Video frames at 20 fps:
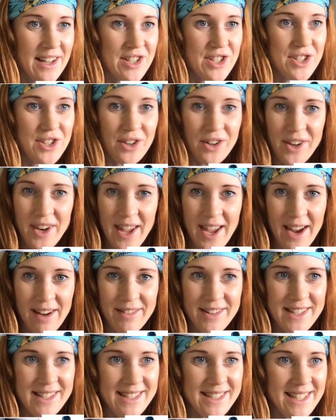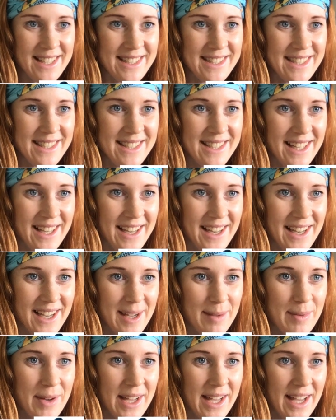John Arias just in
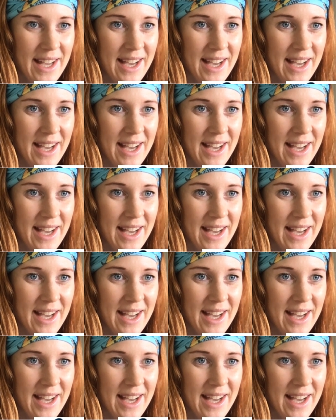time.